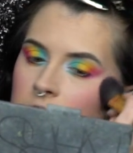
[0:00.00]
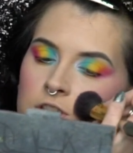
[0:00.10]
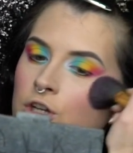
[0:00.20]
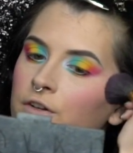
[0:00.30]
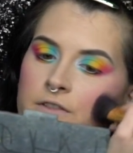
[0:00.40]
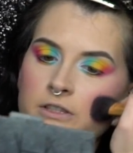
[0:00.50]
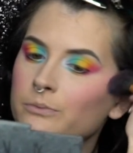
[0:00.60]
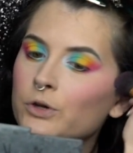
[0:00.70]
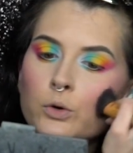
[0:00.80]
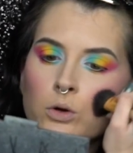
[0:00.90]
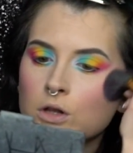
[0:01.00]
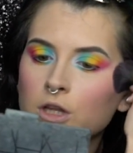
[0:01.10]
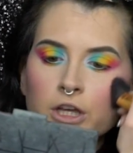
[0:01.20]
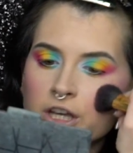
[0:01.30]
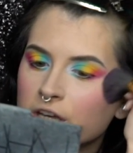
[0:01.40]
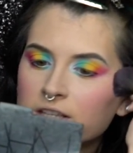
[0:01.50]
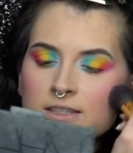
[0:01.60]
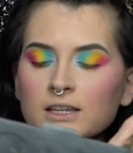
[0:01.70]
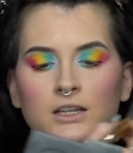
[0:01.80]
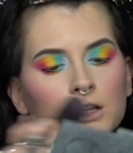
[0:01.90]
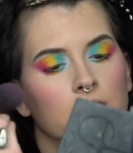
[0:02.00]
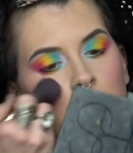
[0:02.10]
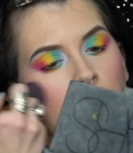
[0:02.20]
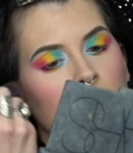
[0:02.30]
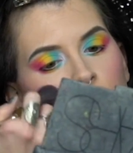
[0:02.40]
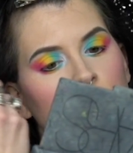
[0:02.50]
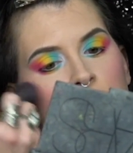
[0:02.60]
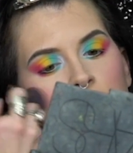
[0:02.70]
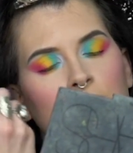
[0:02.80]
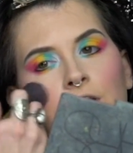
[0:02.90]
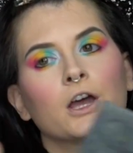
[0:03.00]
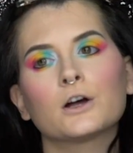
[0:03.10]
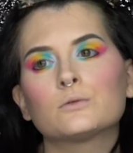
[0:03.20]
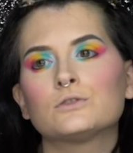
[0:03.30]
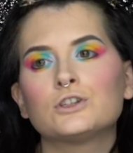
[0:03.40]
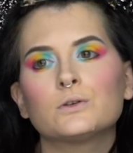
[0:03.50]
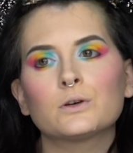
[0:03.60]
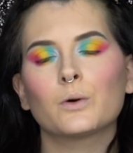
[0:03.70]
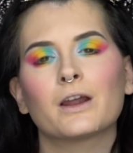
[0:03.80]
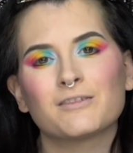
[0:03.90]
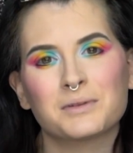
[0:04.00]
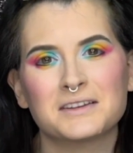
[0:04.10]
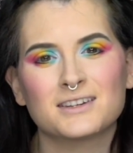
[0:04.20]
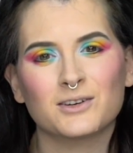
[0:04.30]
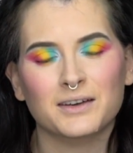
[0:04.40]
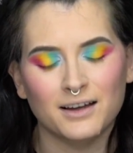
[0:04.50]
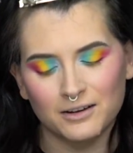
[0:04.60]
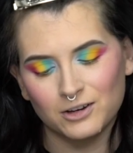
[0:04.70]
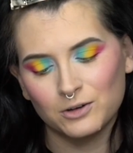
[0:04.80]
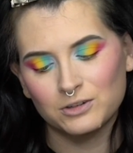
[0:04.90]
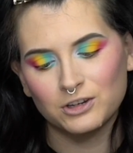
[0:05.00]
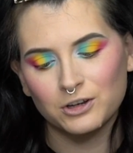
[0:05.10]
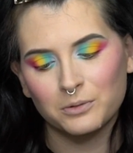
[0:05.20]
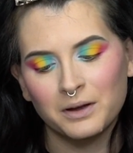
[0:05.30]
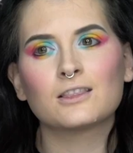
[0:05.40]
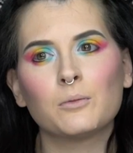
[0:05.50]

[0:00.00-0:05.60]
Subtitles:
serving some cool looks, and just, you know, doing what I've been doing on YouTube.